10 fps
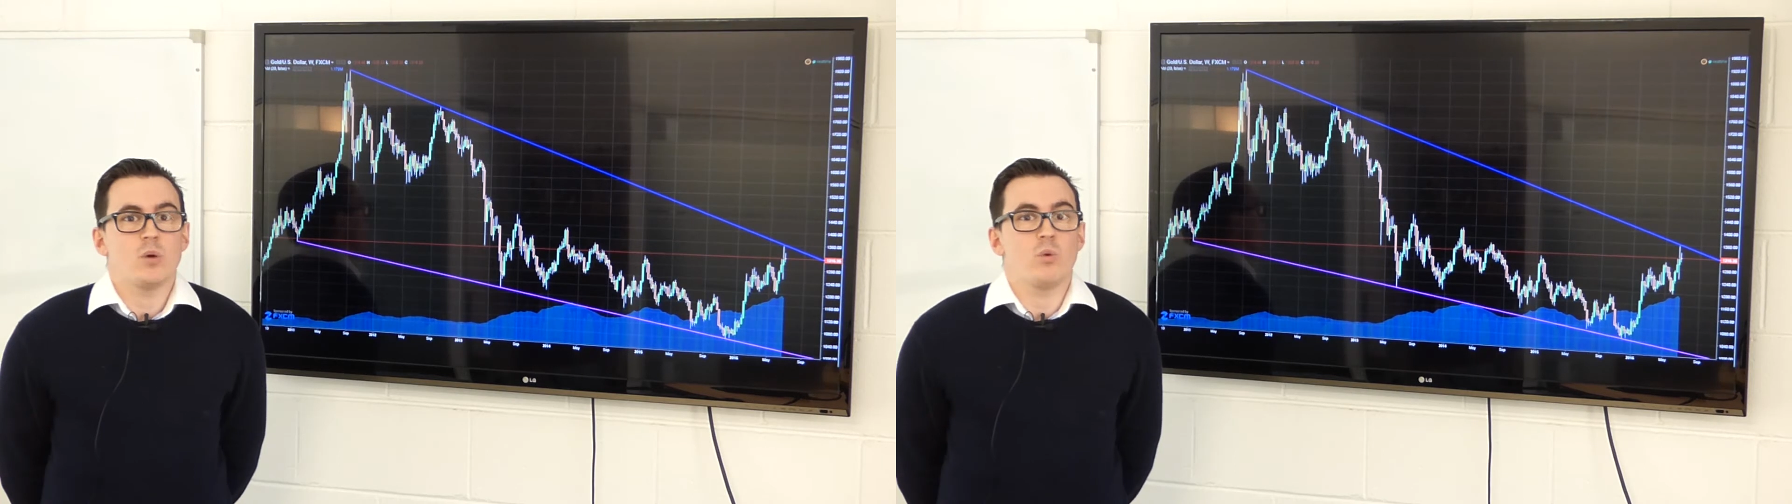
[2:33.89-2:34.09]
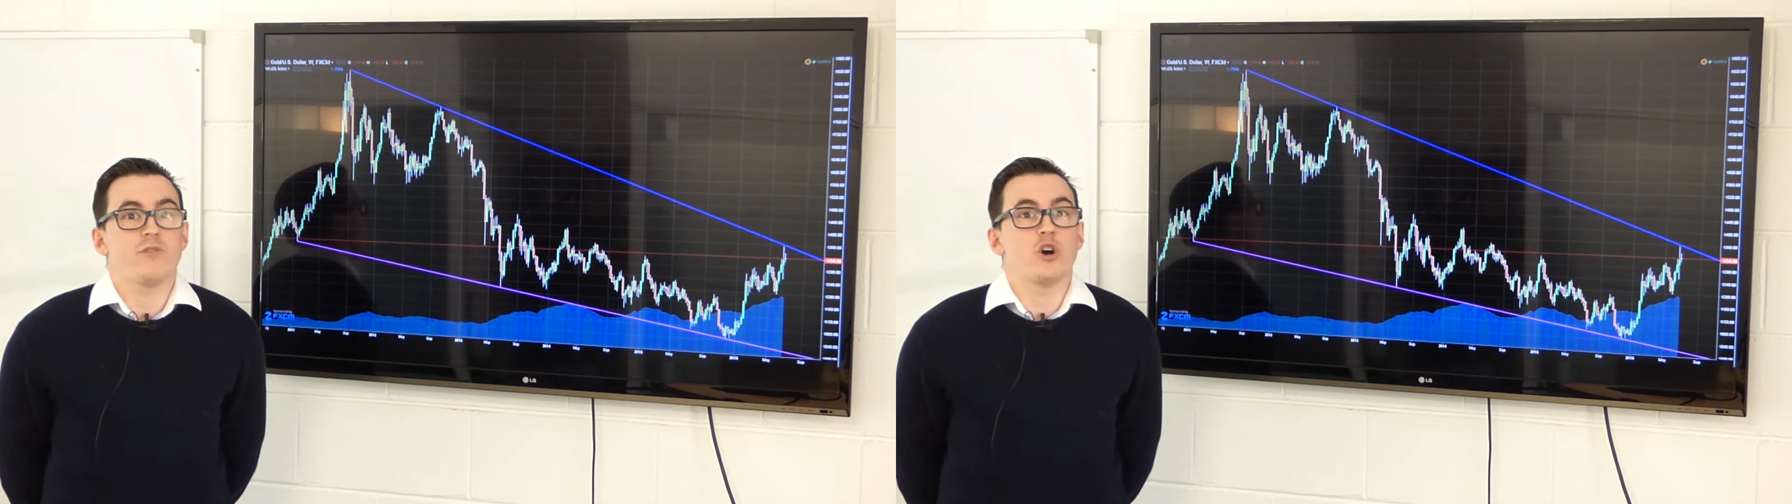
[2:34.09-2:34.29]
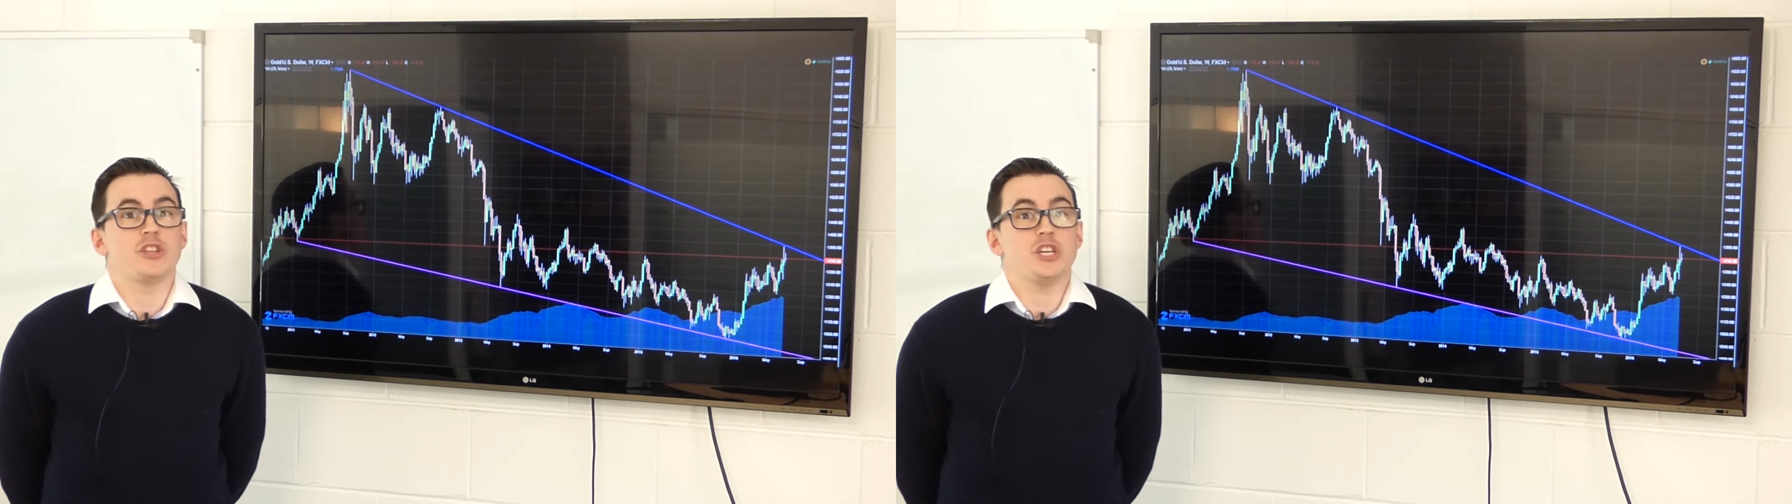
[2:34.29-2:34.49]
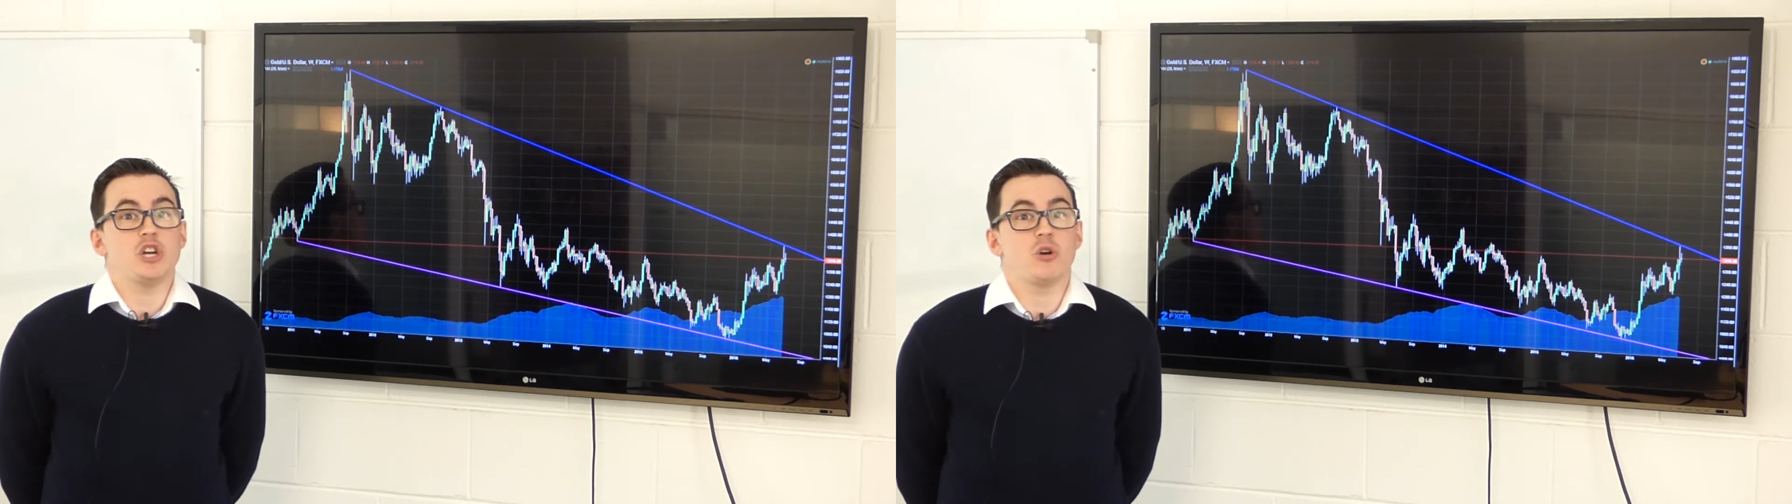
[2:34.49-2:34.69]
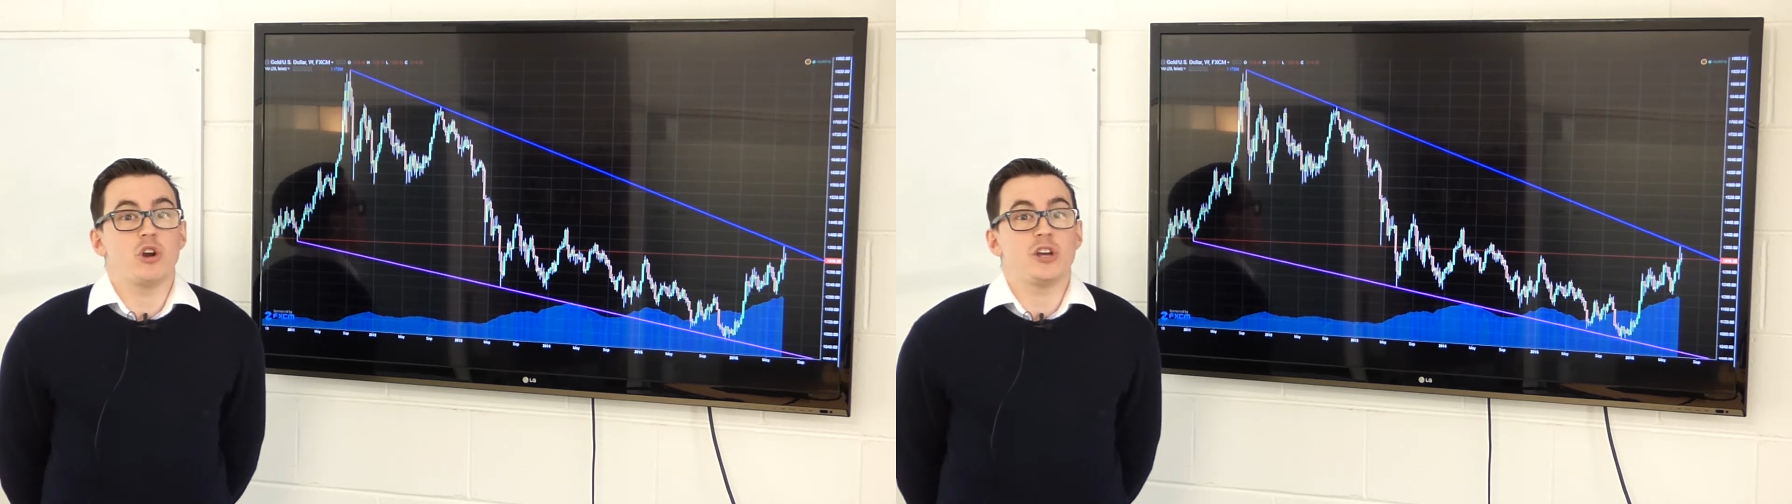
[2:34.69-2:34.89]
We've got the
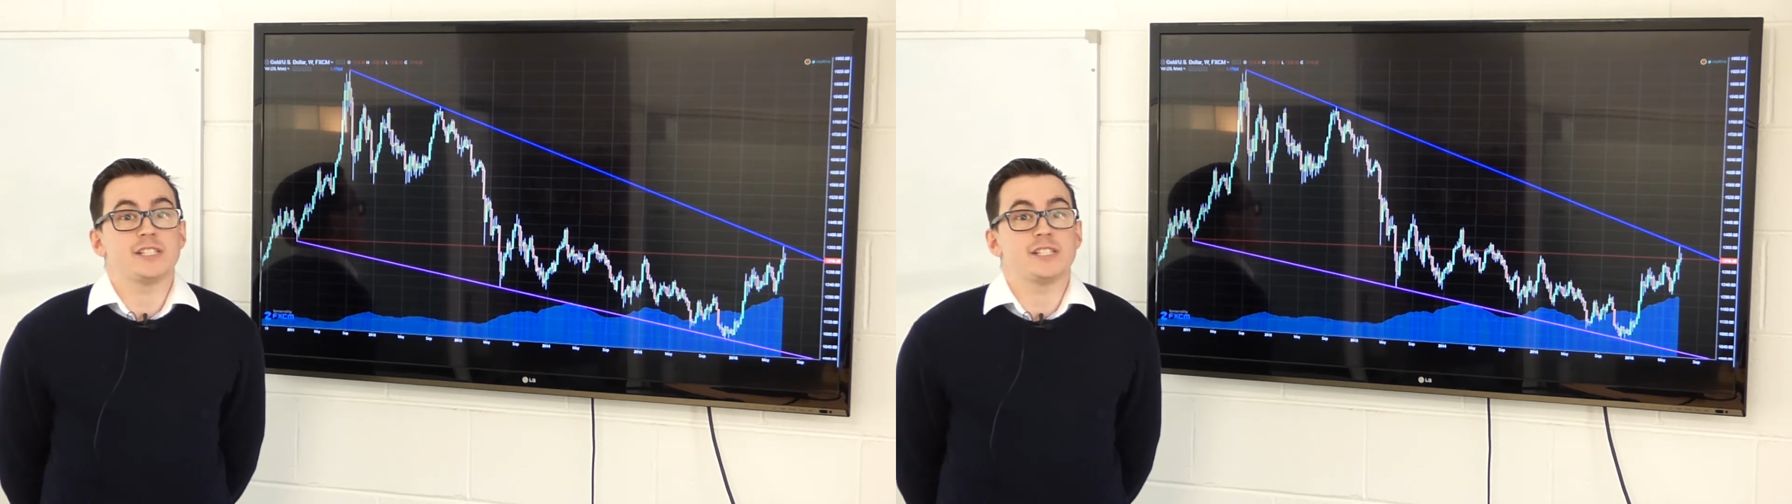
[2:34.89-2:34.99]
euro